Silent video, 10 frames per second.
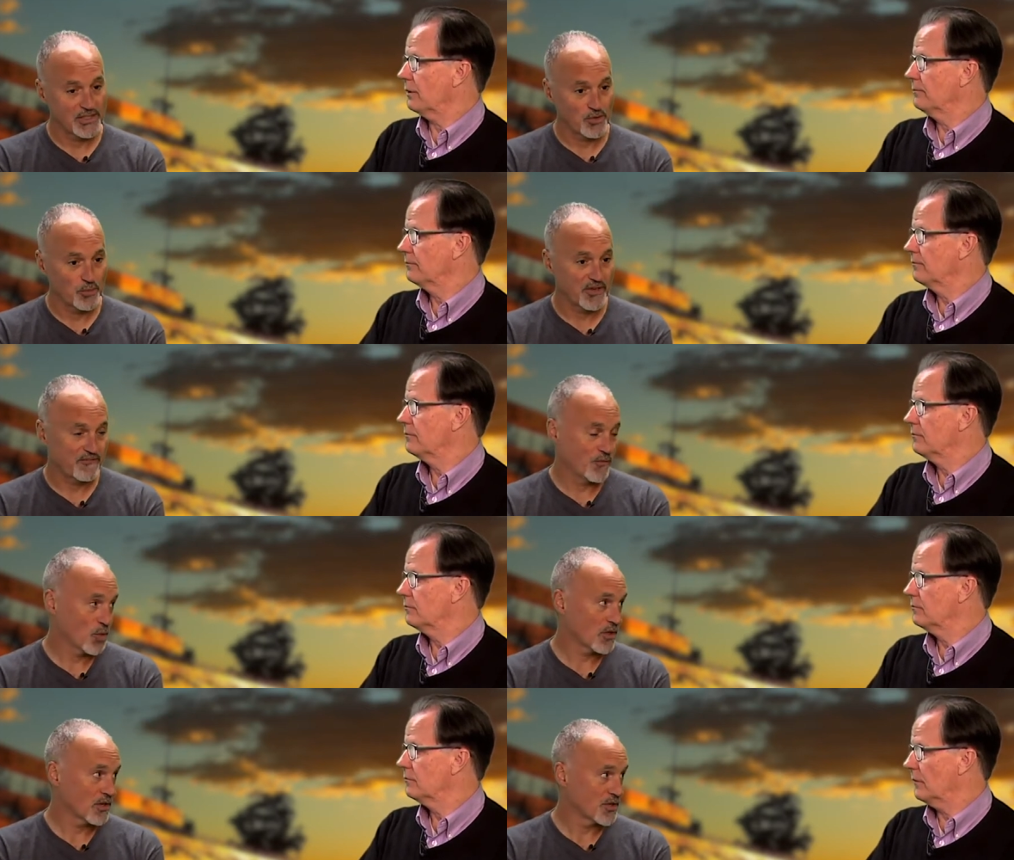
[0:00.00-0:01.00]
Speaker 1: okay. will open at
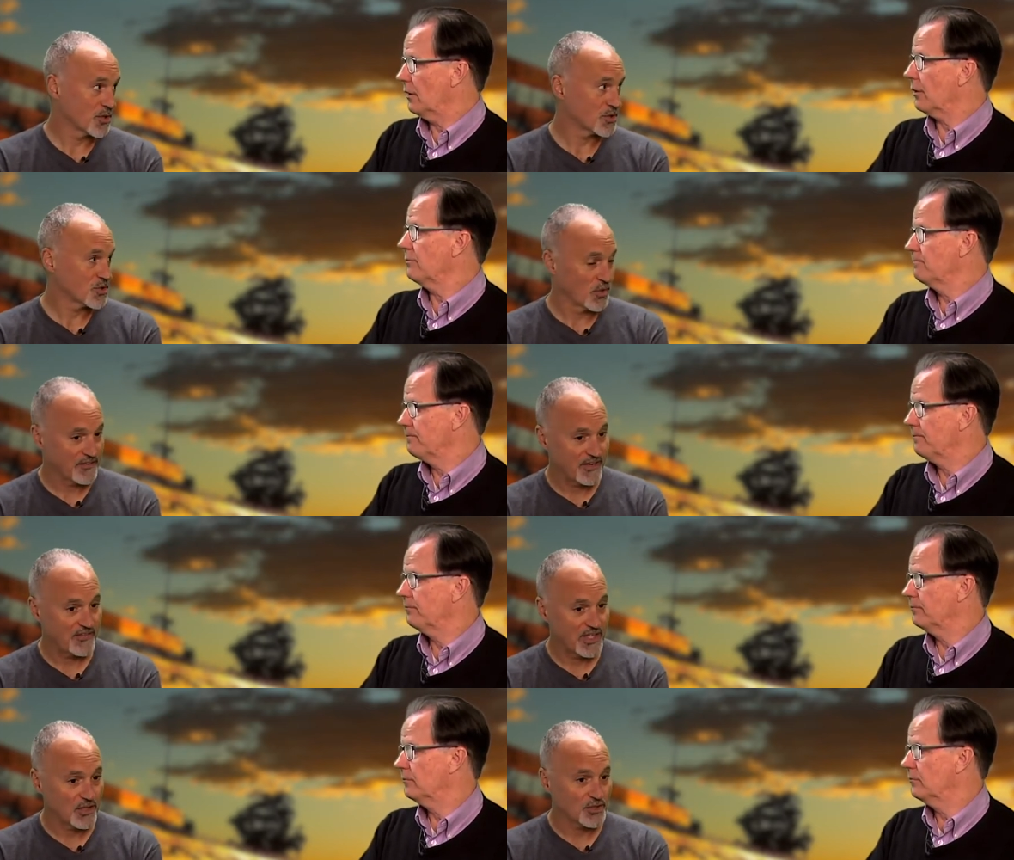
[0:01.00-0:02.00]
four. Adults okay. twenty five
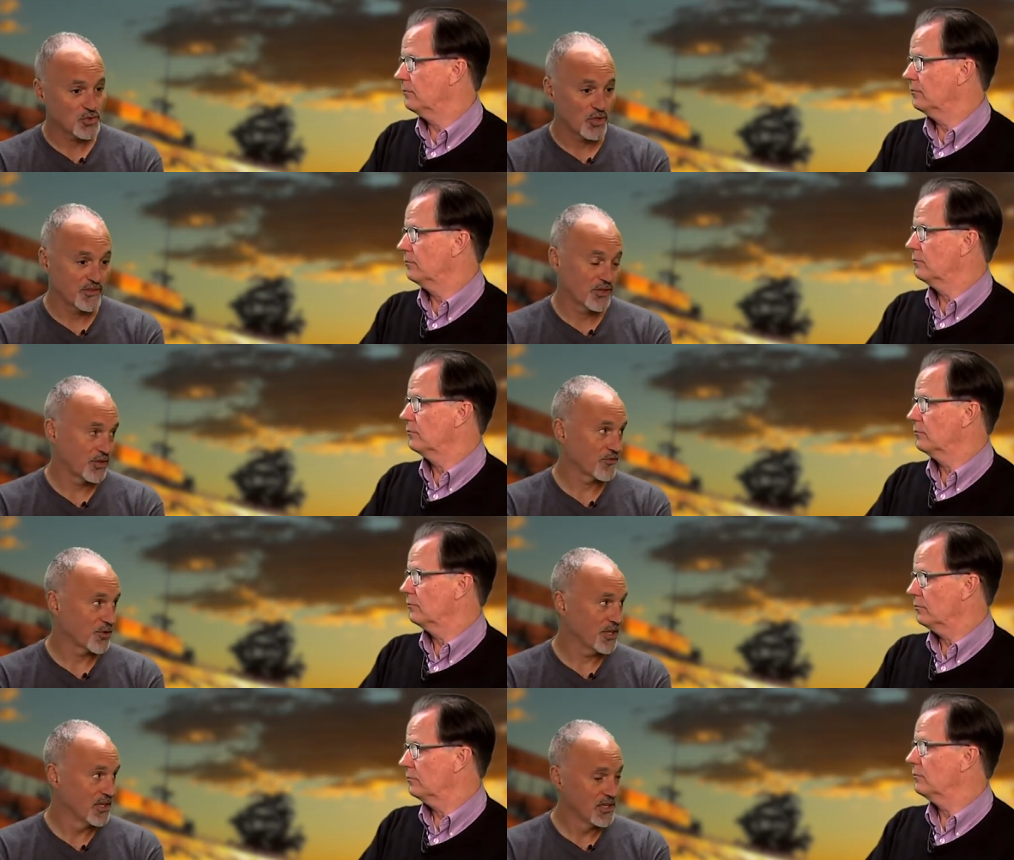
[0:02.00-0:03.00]
dollars, twelve and under are
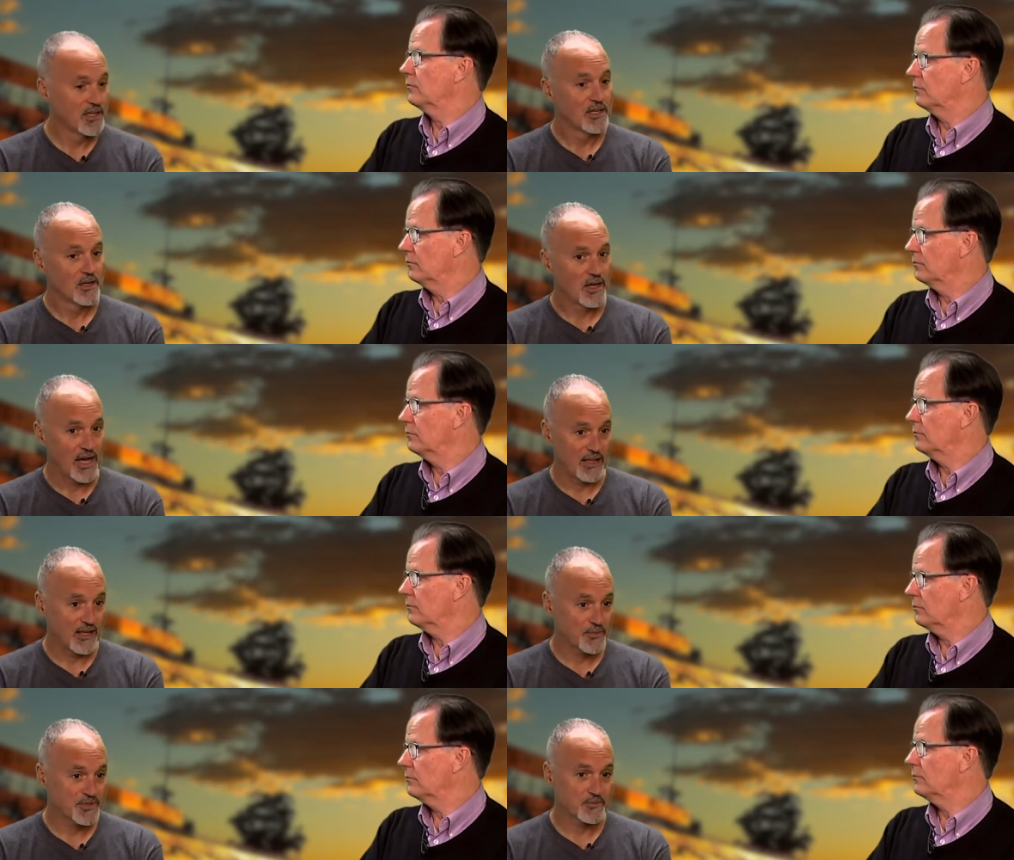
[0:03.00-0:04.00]
free. Hot
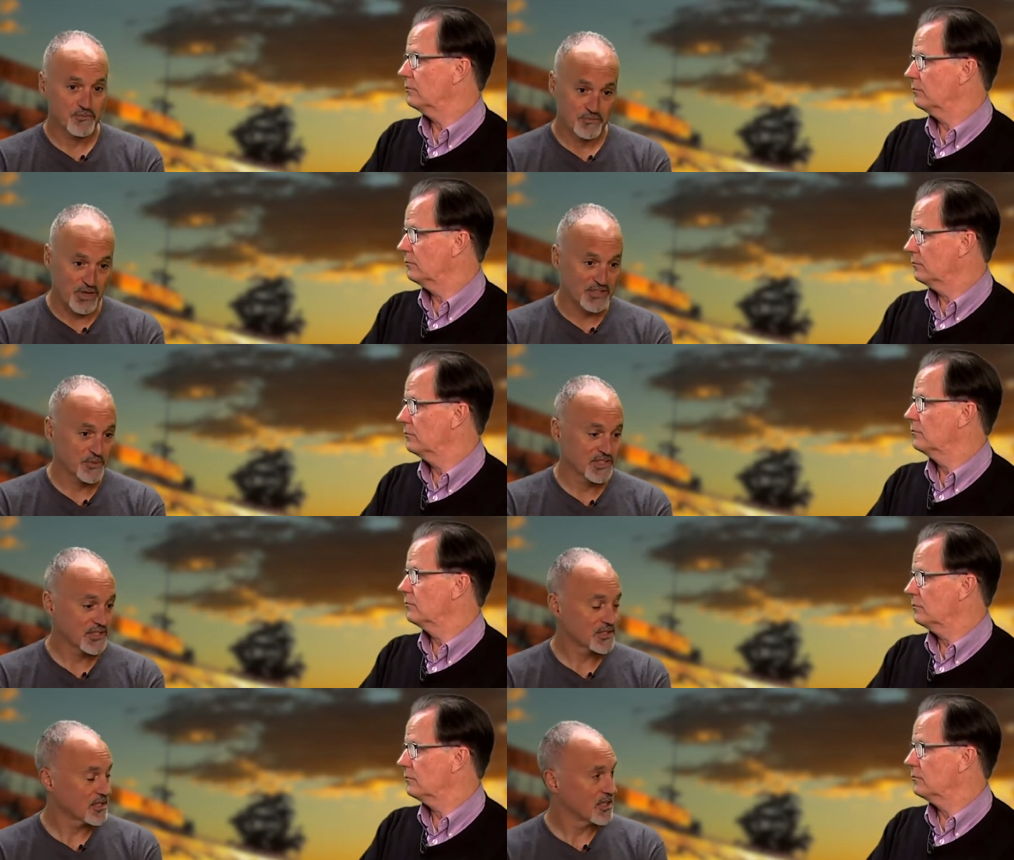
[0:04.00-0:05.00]
laps approximately
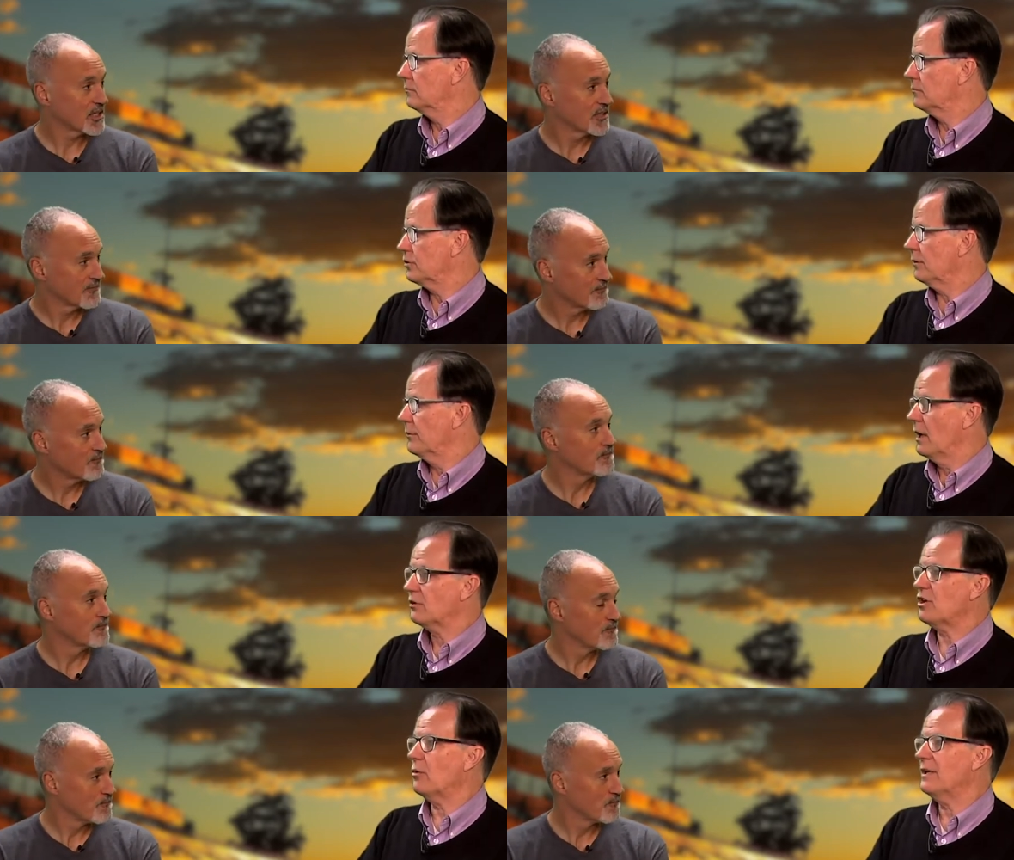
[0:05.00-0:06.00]
six o'clock. Sure.
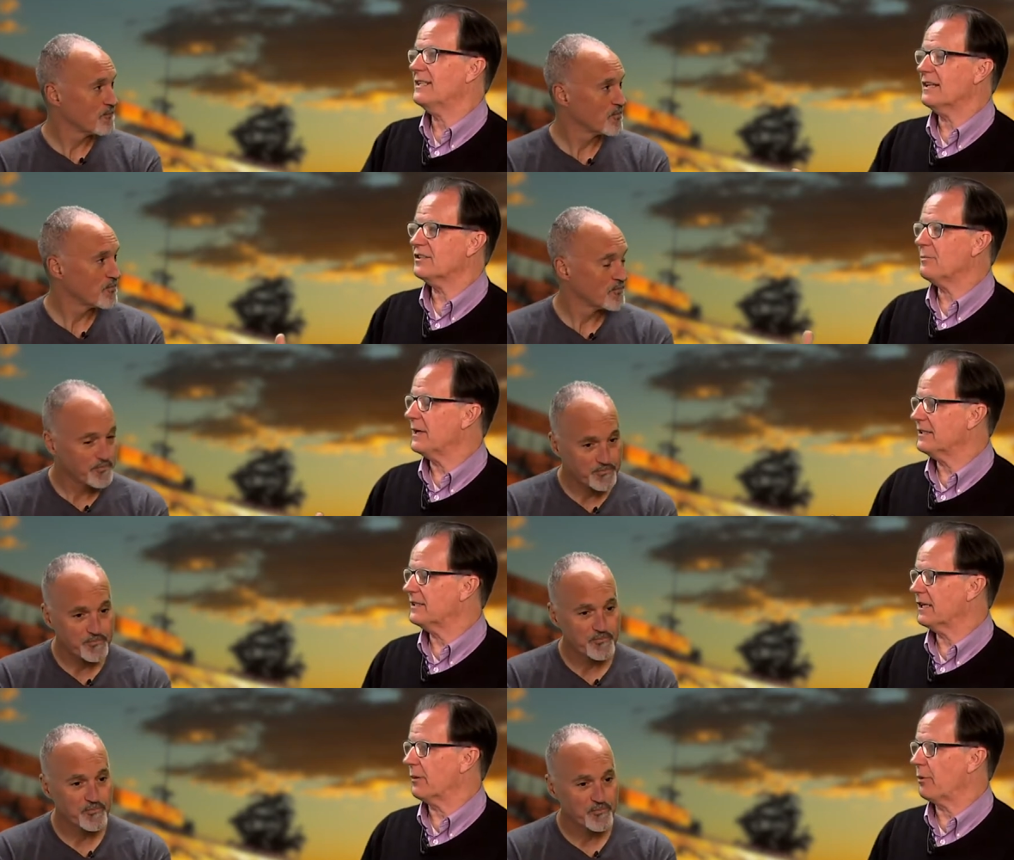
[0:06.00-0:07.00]
Speaker 2: So tell us about the
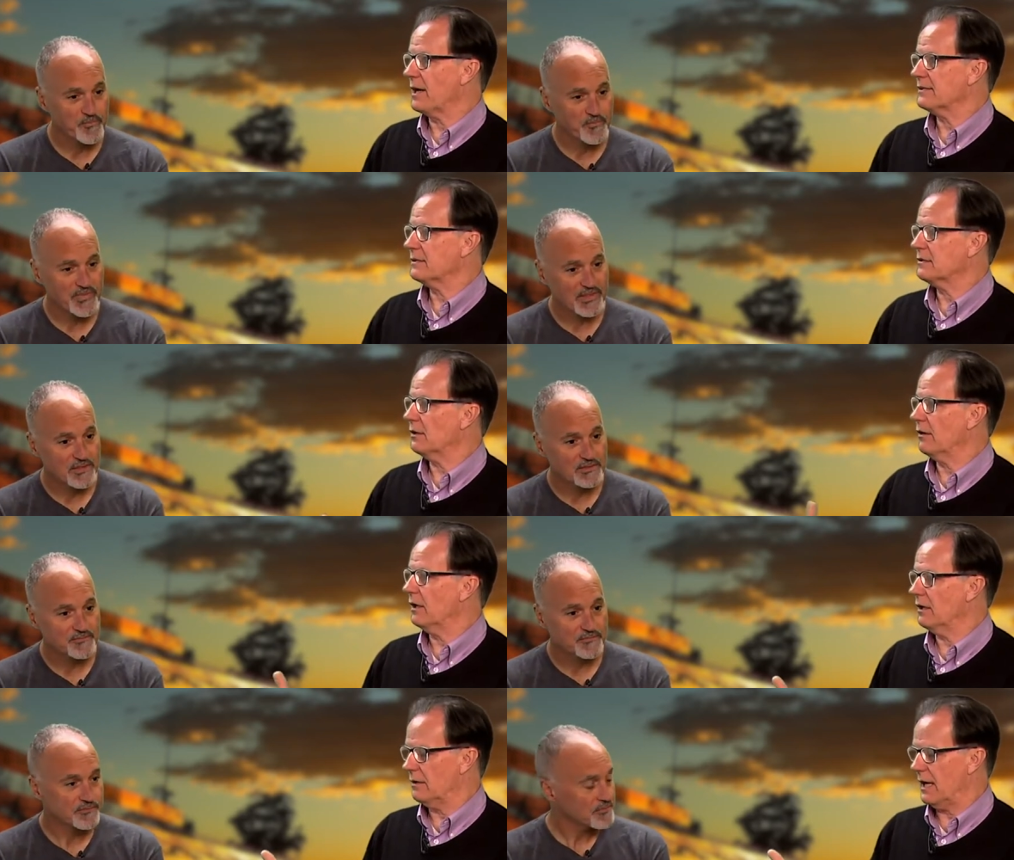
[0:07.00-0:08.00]
ticket prices. Uh,
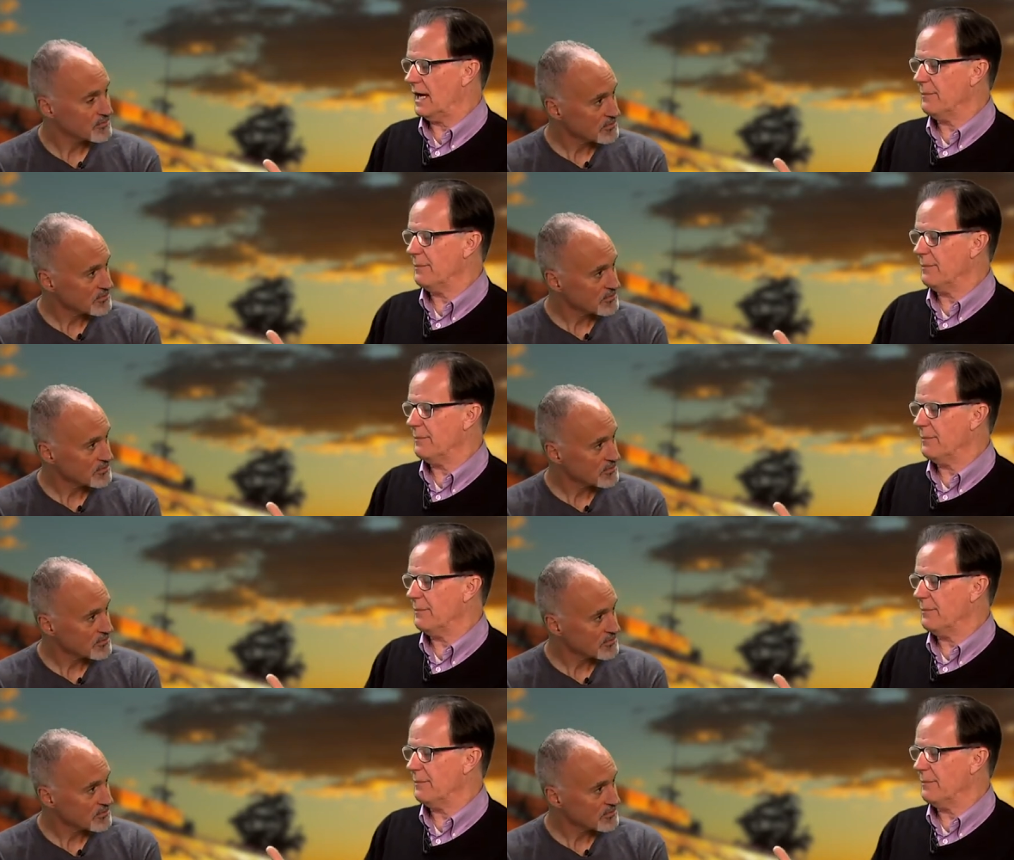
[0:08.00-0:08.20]
uh, I'm